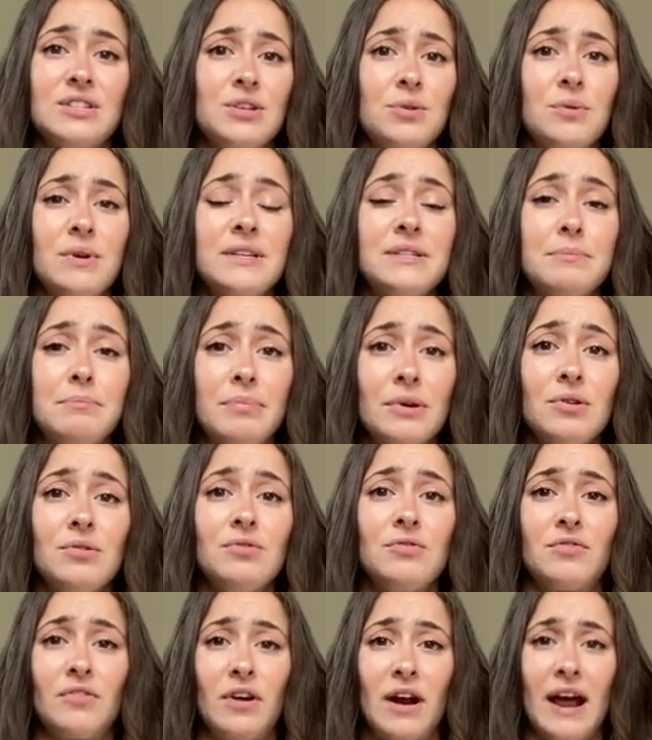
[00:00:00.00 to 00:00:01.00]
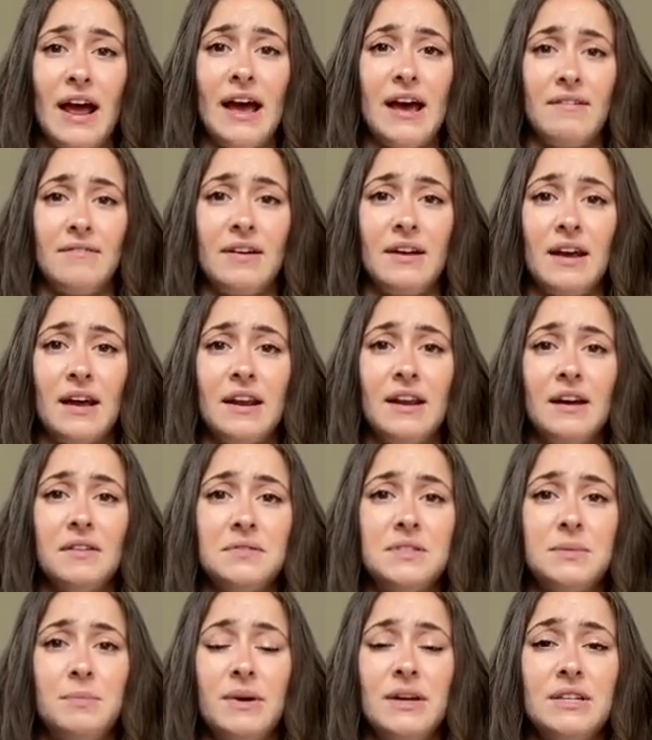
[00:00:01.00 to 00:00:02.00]
So it's built for having
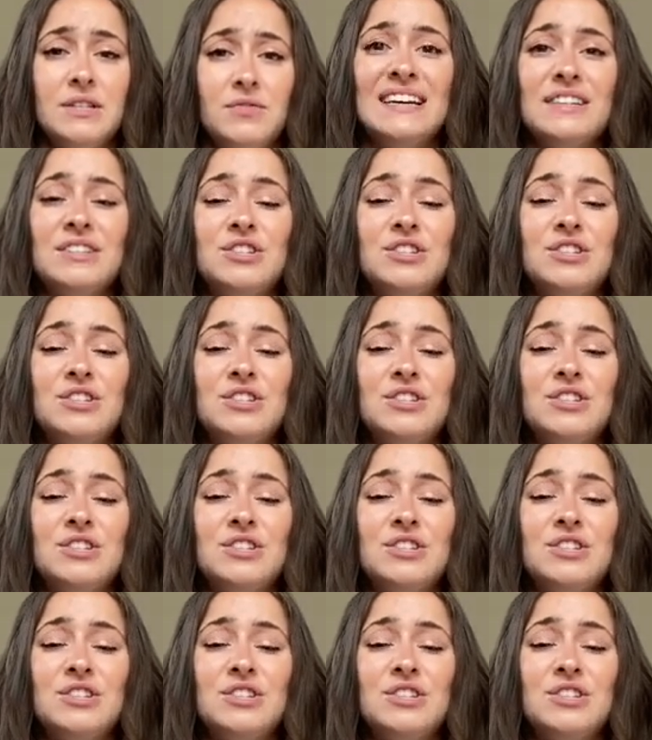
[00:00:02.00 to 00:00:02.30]
enough space